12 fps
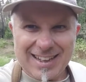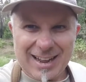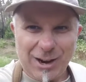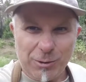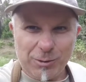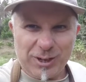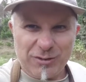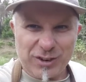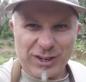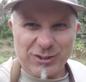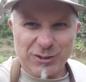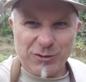Hello, dear
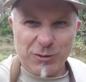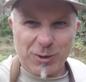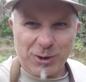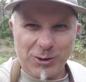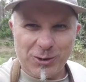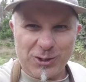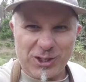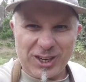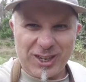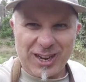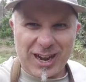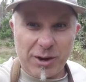friends of
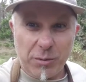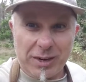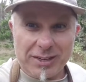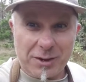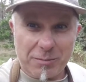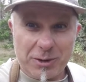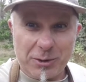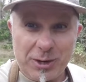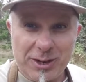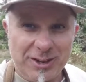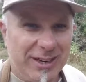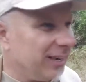numerology. I welcome you
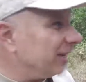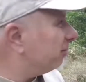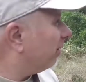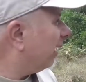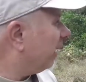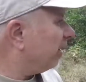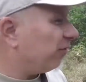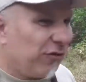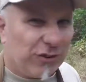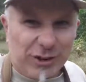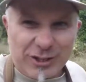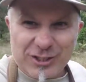here in my
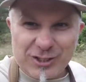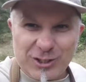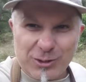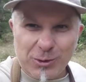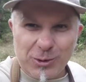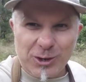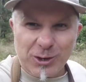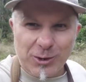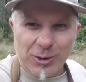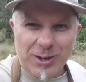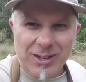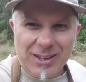forest
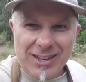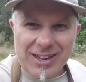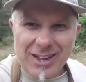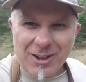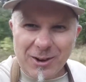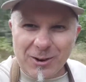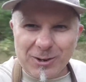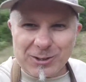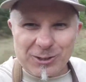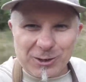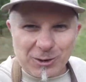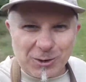studio.
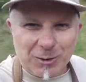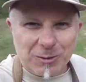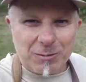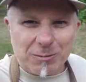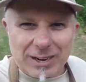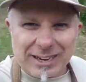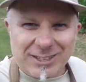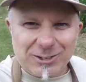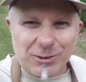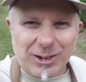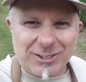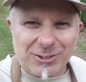Also, my
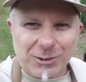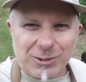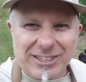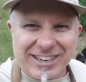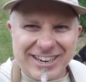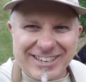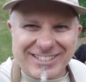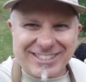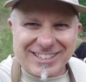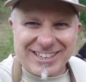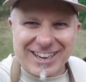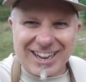two
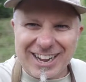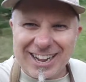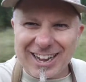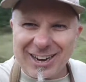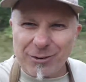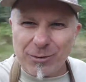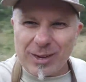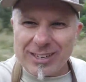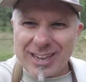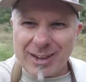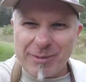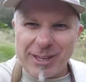associates are
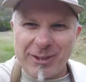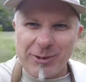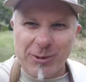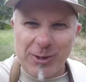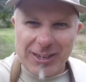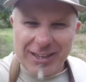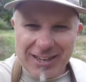welcoming you.